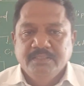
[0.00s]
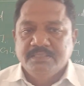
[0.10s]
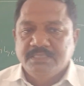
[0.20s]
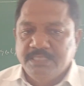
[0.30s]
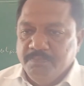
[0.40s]

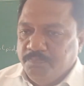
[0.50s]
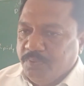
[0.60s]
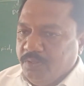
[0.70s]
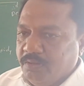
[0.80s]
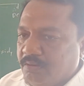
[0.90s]

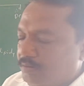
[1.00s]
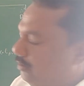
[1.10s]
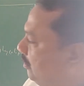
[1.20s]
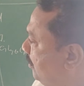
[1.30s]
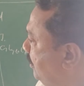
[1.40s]

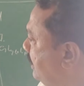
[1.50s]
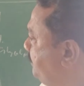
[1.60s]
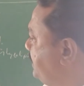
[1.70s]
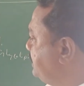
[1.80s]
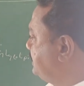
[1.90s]
simple all
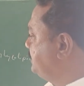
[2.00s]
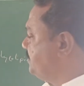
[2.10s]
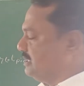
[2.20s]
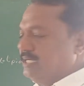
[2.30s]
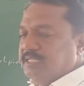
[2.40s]
lipids
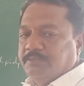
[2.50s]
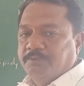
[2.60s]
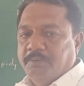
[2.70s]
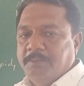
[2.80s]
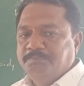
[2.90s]
present in the
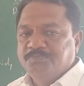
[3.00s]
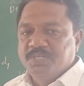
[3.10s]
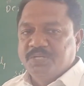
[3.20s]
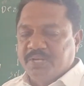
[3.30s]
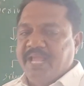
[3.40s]
form
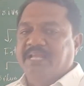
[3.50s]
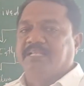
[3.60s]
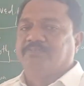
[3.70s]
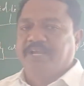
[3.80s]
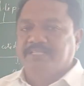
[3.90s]
of
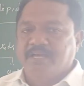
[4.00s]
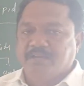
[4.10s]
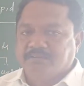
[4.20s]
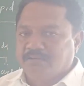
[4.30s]
triglyceride. Why they are